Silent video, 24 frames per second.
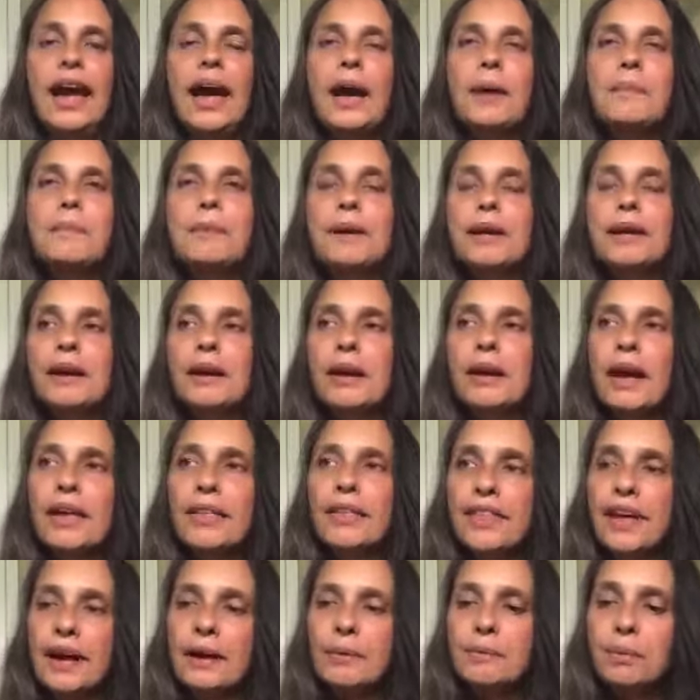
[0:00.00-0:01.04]
But at
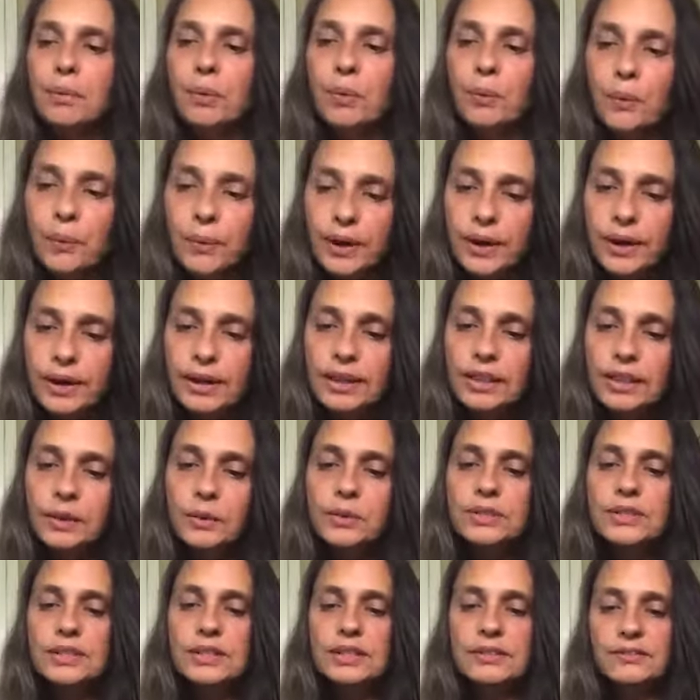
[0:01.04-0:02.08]
that point, there
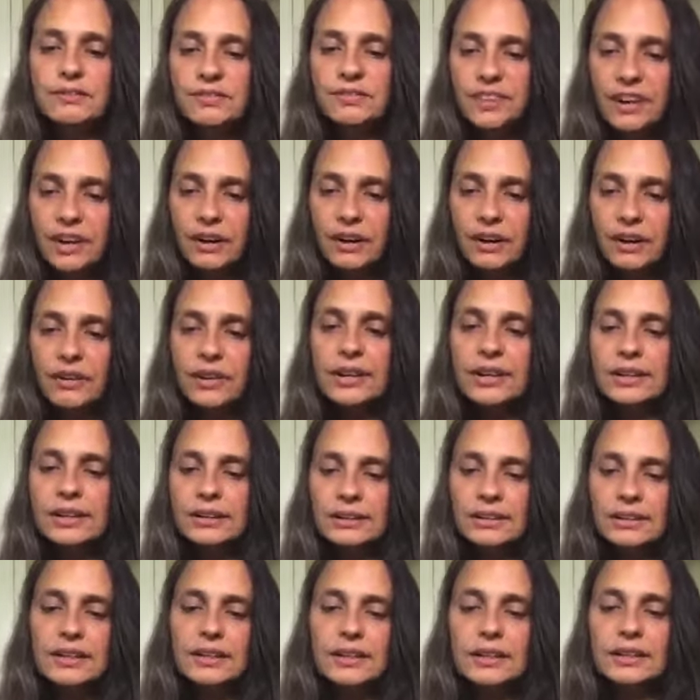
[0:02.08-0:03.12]
was a very
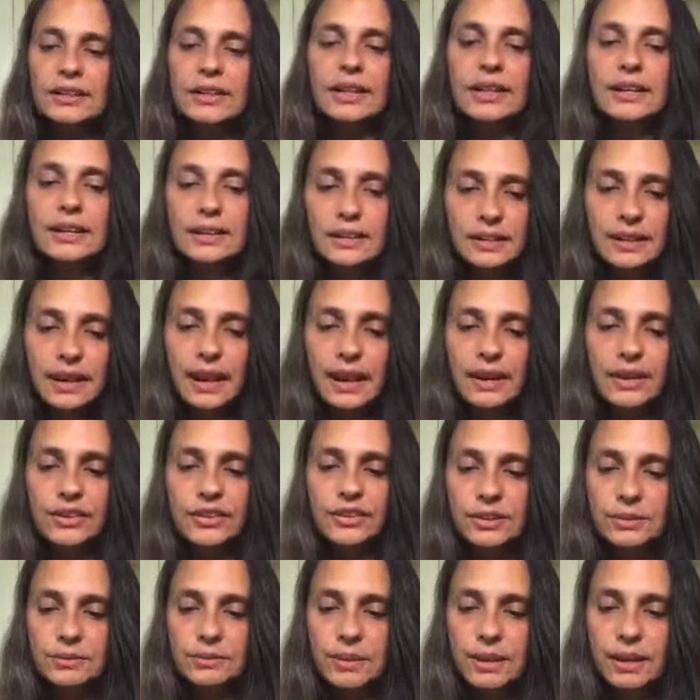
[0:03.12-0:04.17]
clear indicator
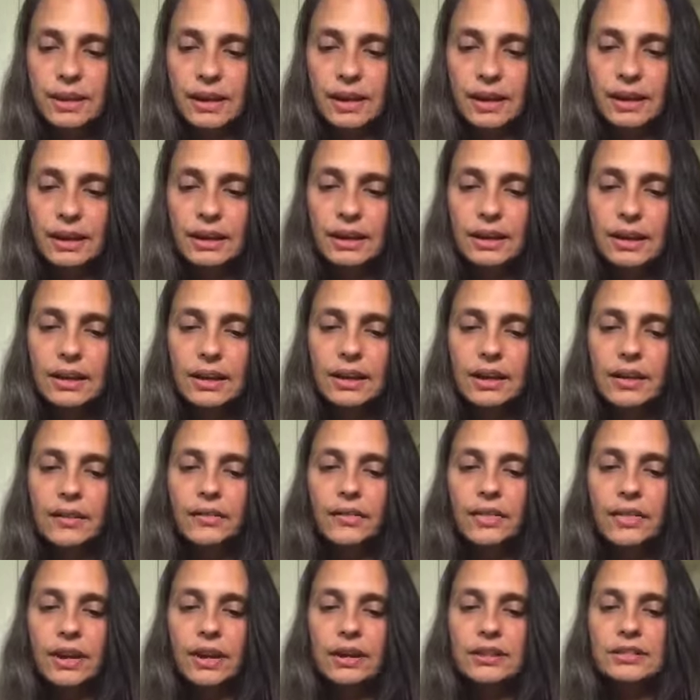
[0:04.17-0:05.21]
to me
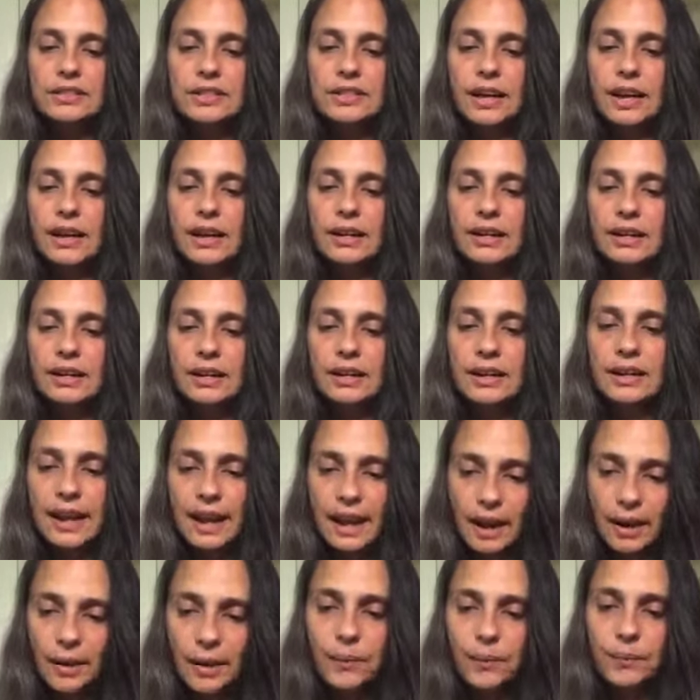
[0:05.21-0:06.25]
that said,
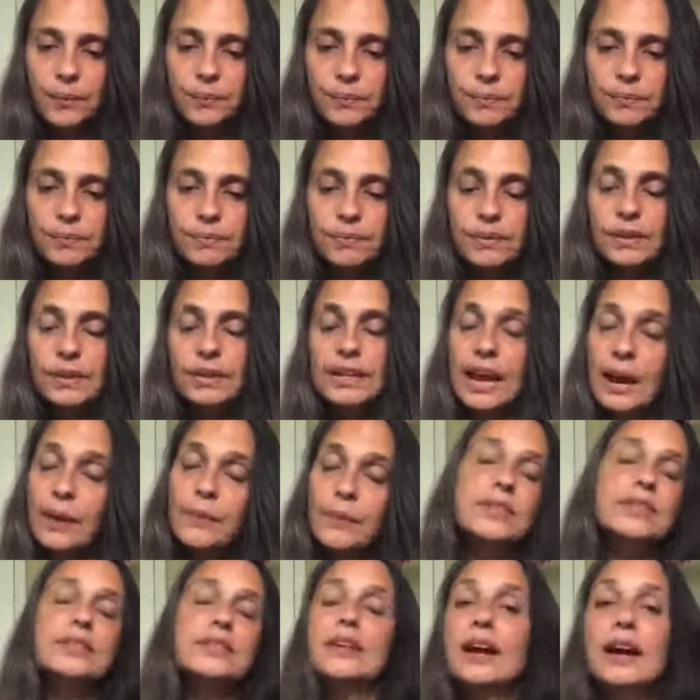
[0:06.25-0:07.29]
now
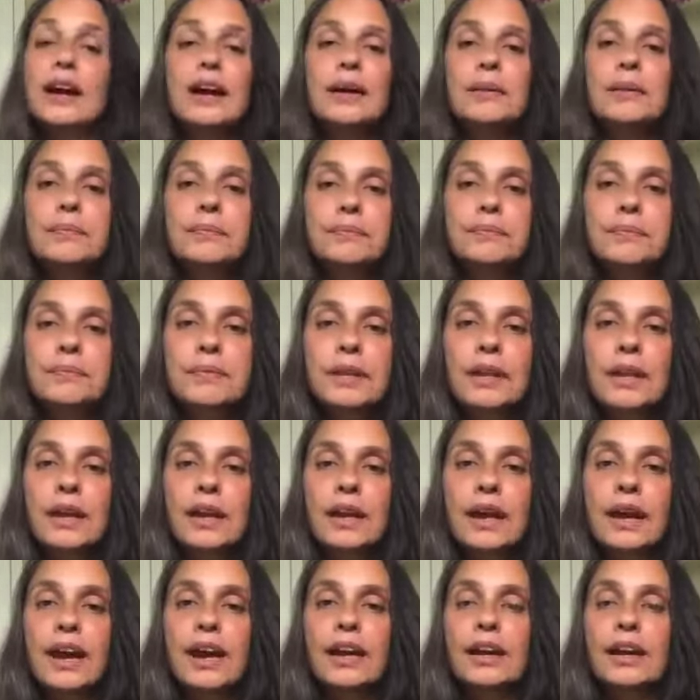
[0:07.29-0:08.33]
it's time.
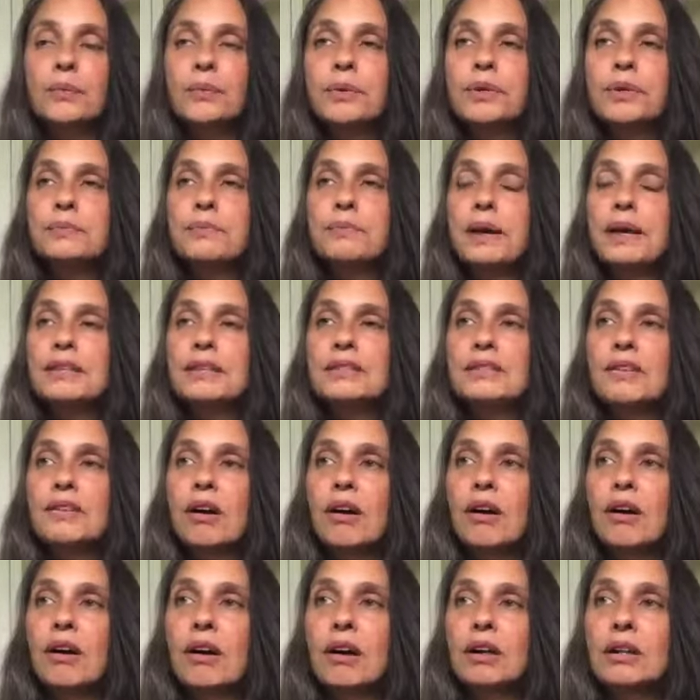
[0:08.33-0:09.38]
And it was based
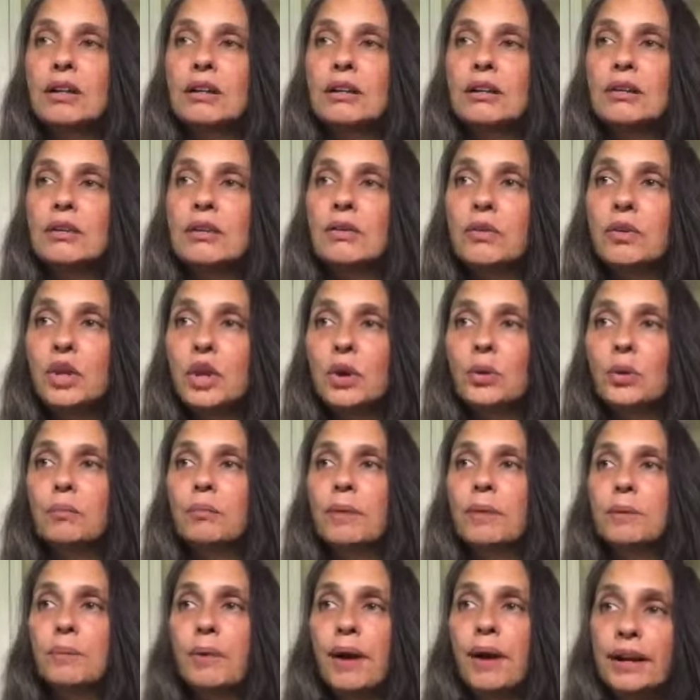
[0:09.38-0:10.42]
on,
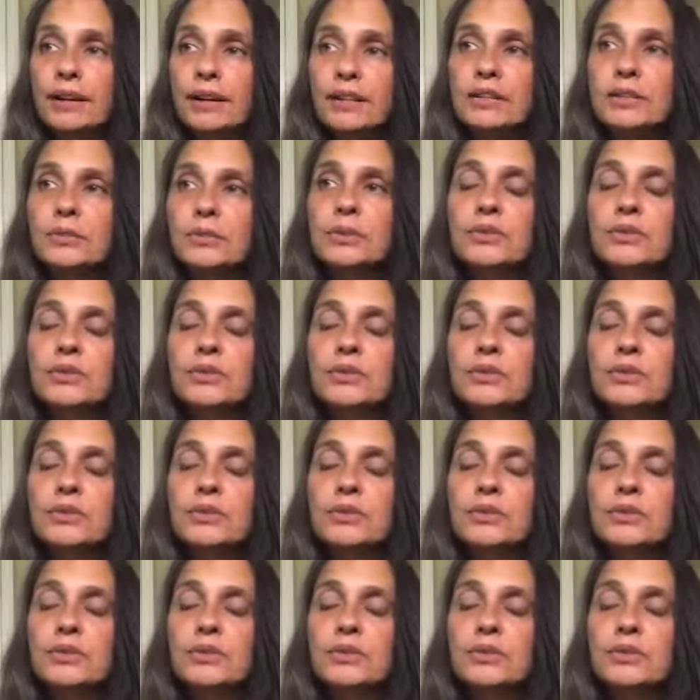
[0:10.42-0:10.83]
my practice was